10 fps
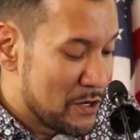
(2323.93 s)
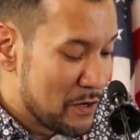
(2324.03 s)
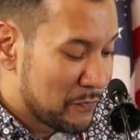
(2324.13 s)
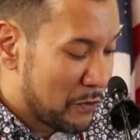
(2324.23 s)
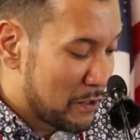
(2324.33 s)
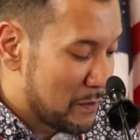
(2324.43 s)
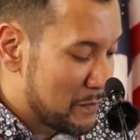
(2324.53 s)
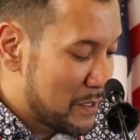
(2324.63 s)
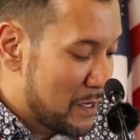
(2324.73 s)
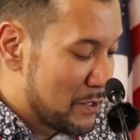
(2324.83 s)

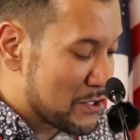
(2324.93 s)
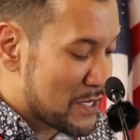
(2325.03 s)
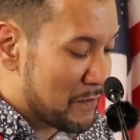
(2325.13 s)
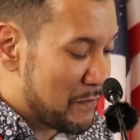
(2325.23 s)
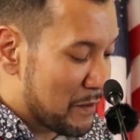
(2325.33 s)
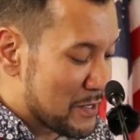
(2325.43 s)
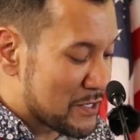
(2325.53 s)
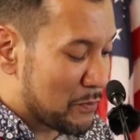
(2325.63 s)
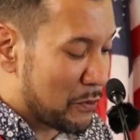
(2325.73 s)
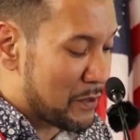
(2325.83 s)
Uniform Interstate Family
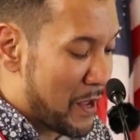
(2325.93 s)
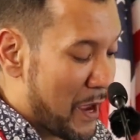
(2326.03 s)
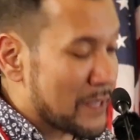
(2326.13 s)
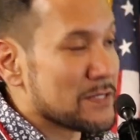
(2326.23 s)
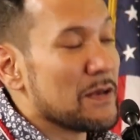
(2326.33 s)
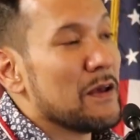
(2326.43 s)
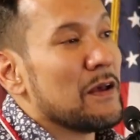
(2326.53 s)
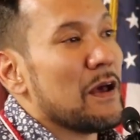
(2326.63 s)
Support Act.